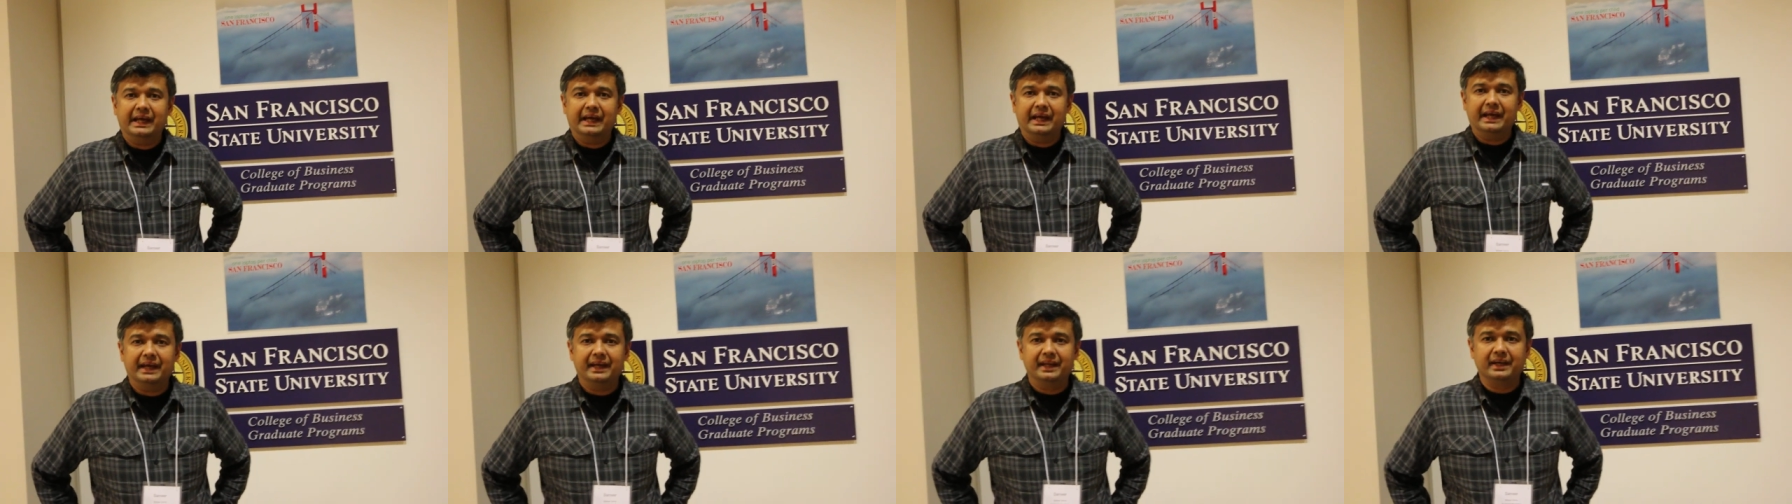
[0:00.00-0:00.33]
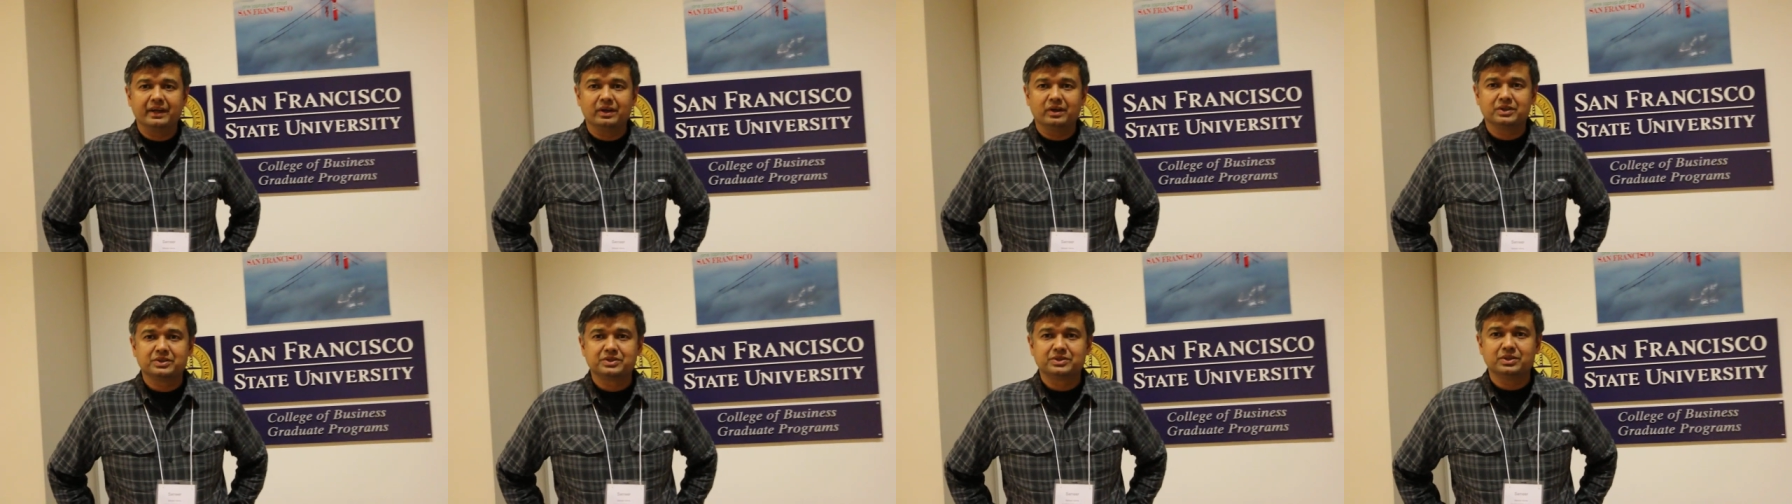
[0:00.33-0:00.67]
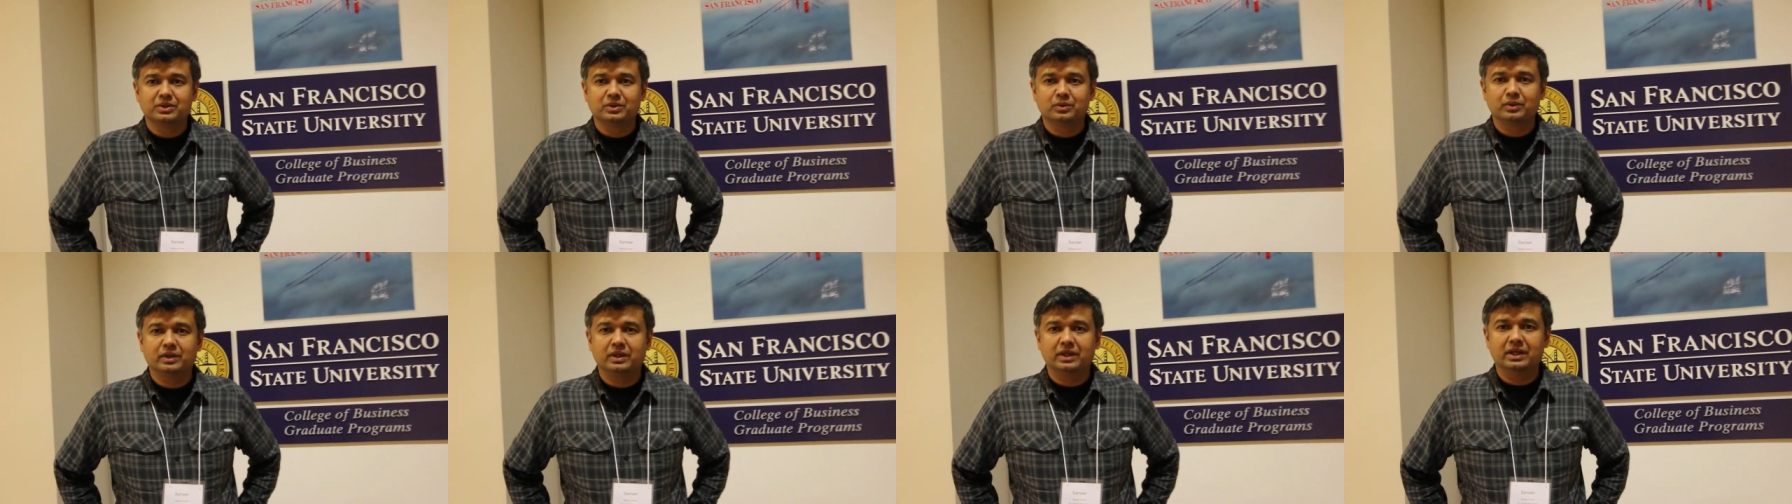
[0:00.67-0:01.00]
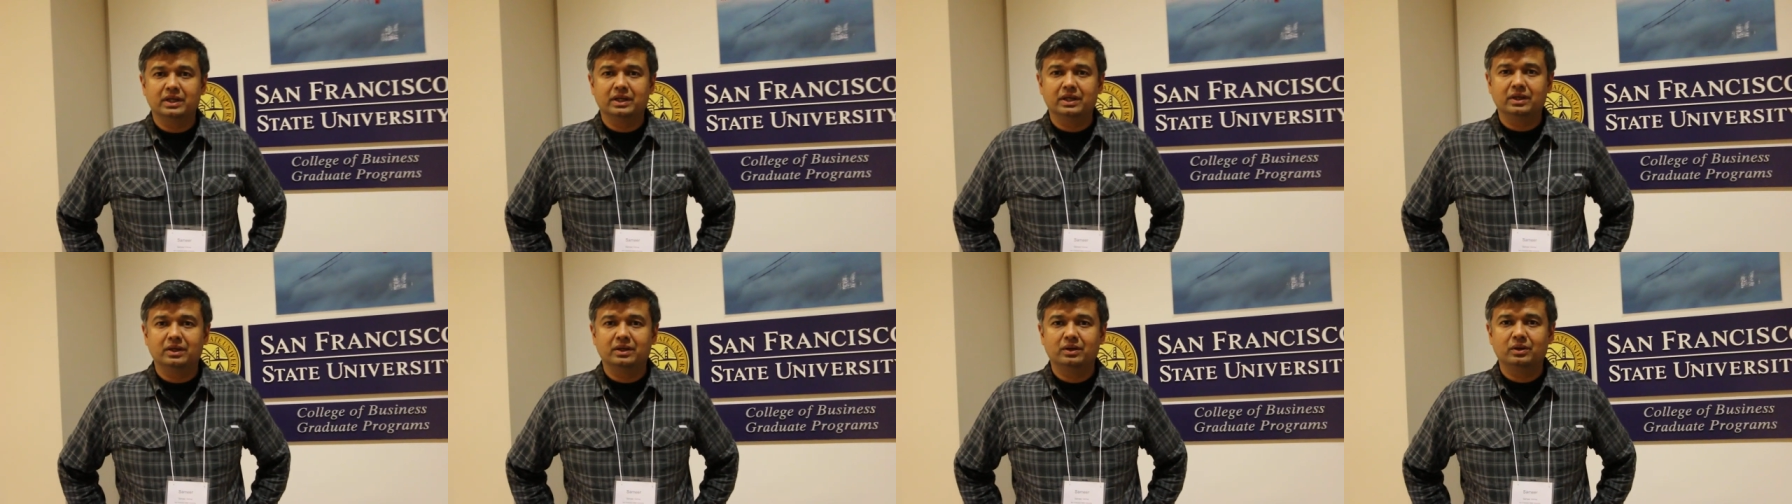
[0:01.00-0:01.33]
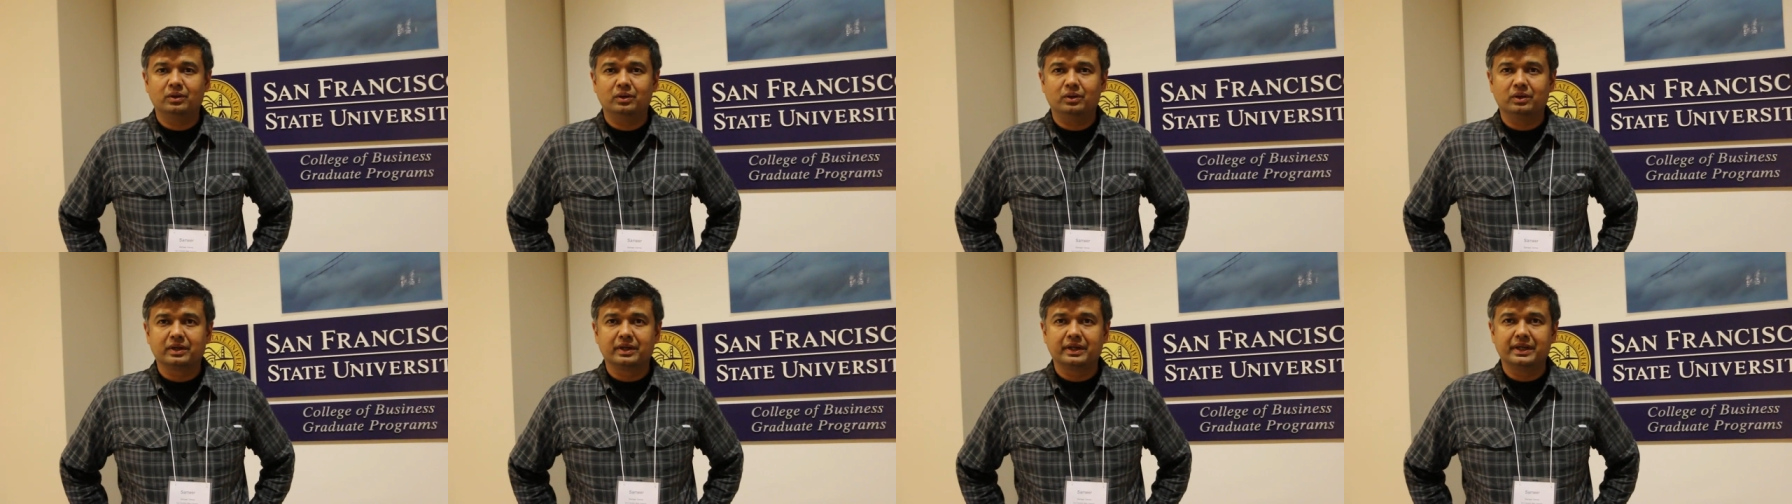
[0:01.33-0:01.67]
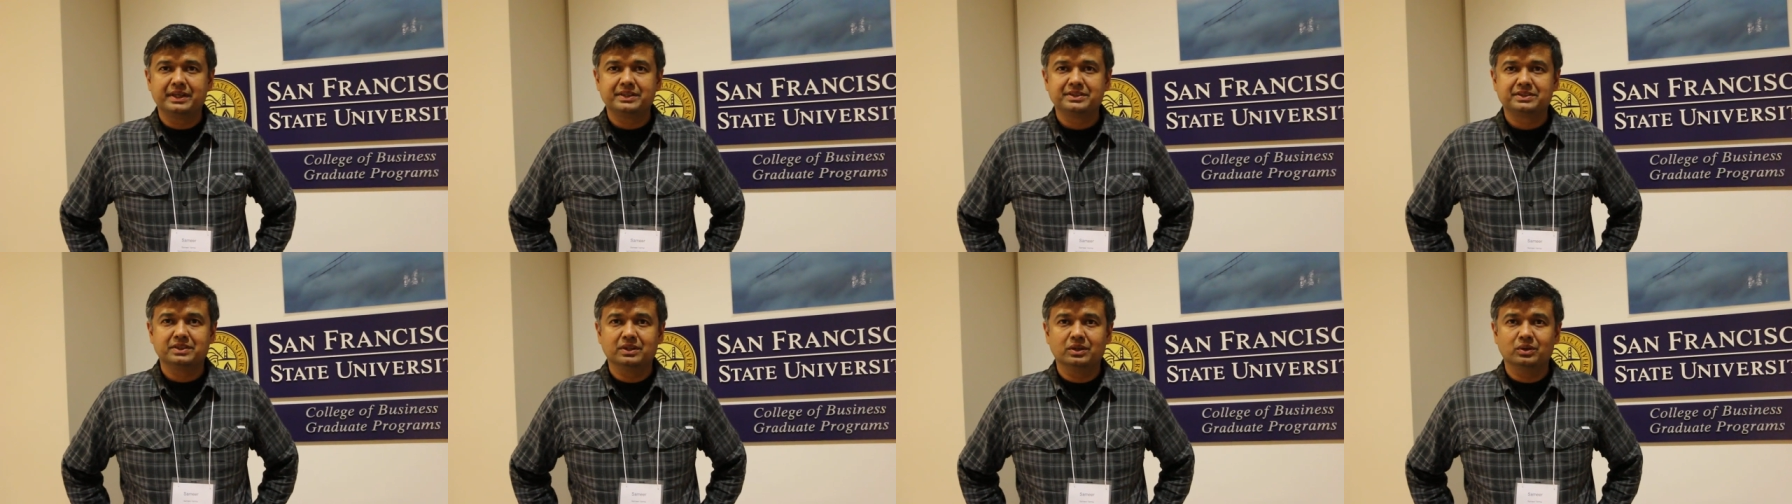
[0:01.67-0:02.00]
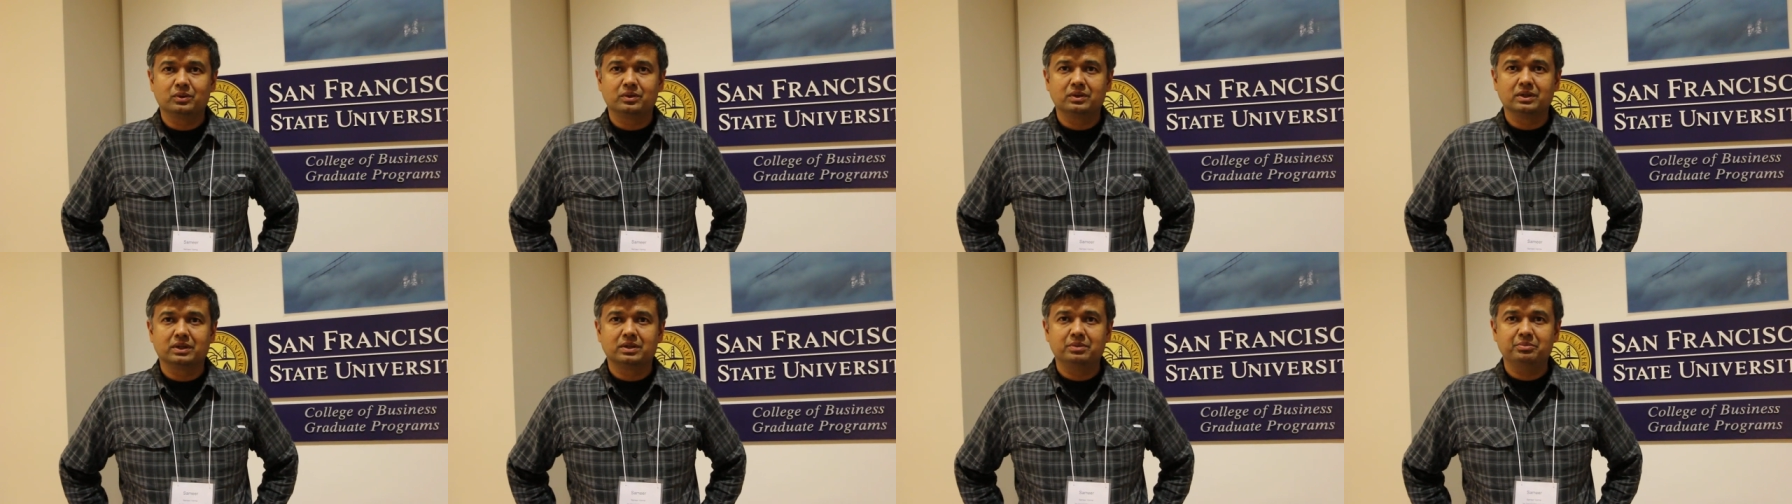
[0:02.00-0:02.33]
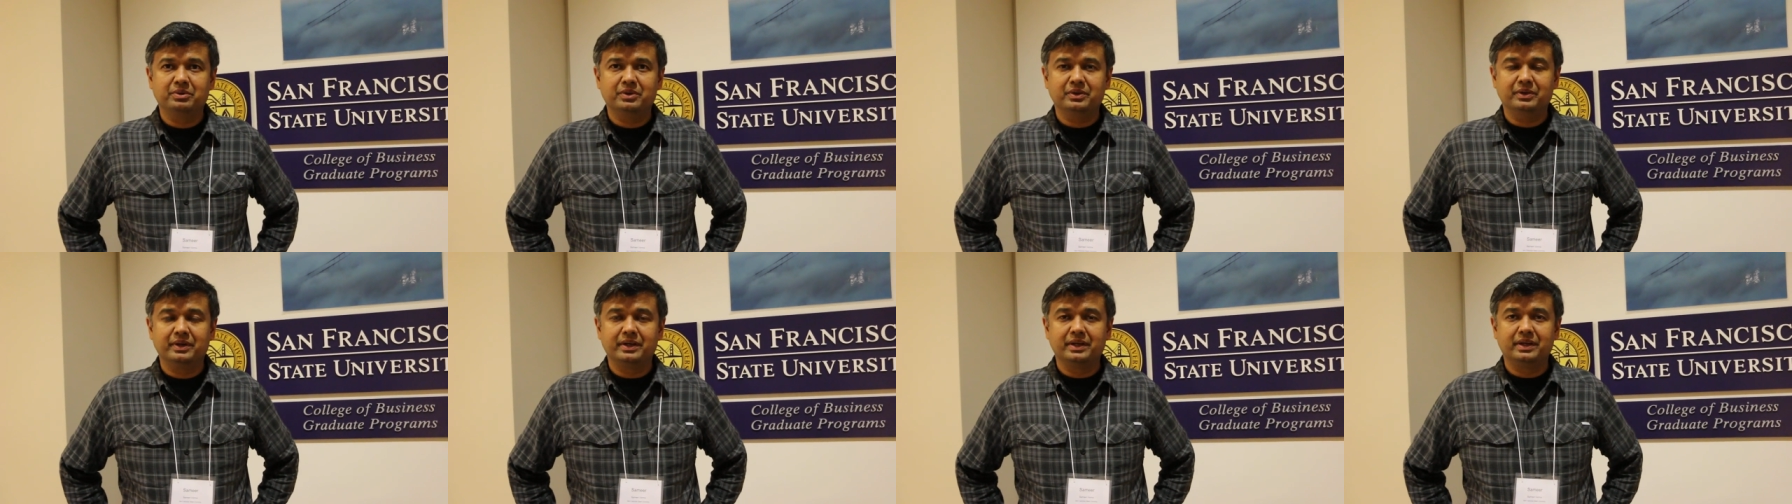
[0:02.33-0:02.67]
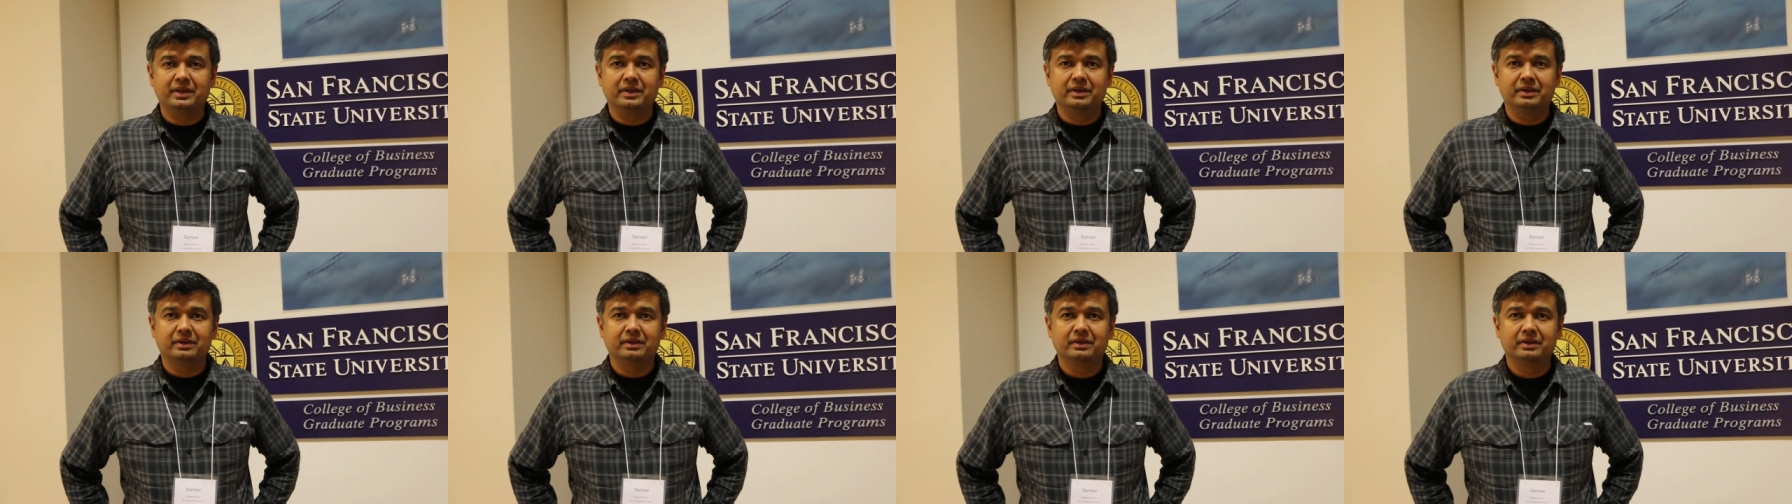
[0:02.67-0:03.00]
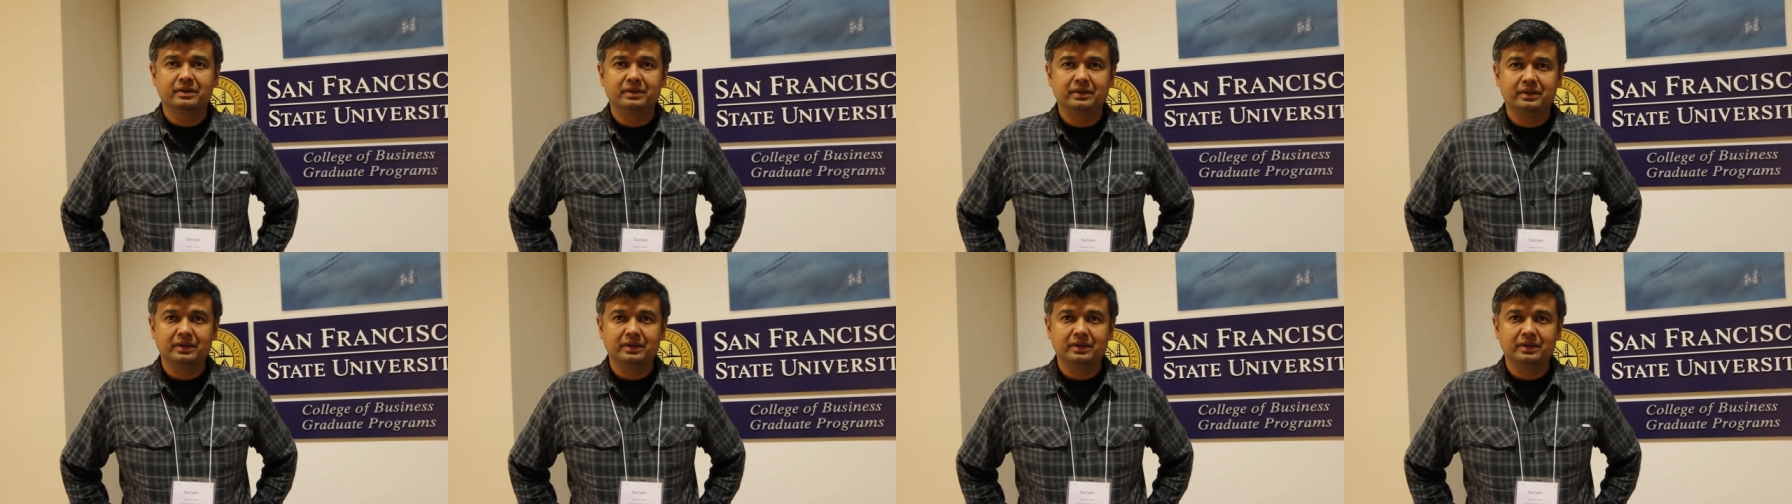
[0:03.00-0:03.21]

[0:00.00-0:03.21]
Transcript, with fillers: And I also uh, organize the local community here,